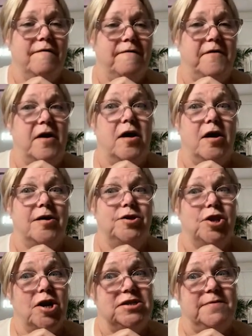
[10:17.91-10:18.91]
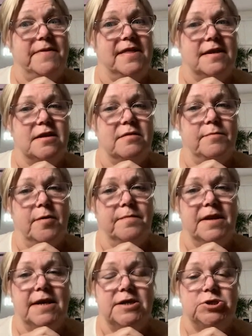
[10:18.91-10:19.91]
for 90% of the
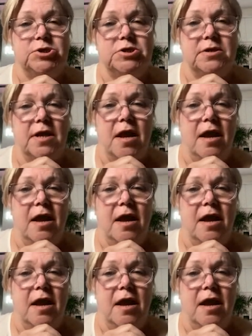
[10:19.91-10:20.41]
population.